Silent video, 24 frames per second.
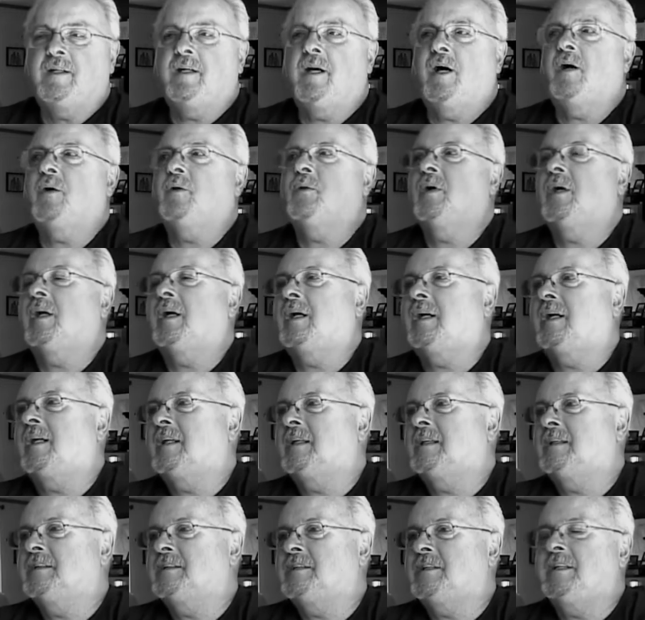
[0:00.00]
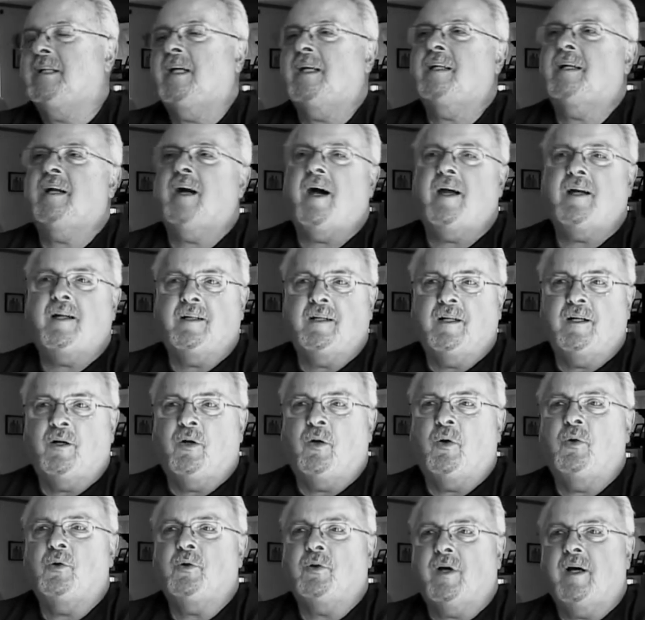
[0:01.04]
You know, uh, she had gotten a
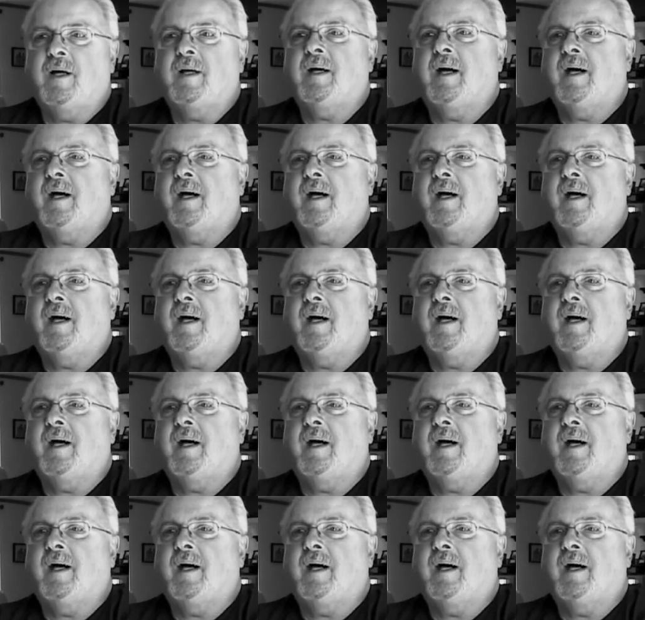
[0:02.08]
little older,